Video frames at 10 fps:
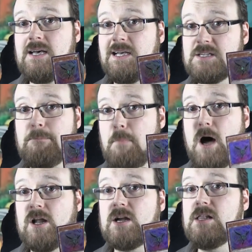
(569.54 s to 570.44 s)
as a
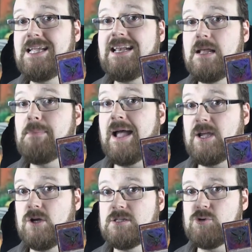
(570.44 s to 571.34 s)
monarch leading my
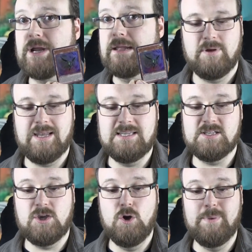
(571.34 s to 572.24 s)
country. But he's
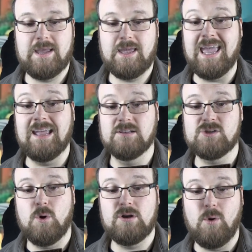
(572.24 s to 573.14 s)
the Cubic King,
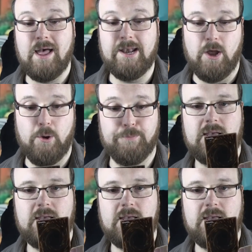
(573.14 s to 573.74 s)
so what do I know?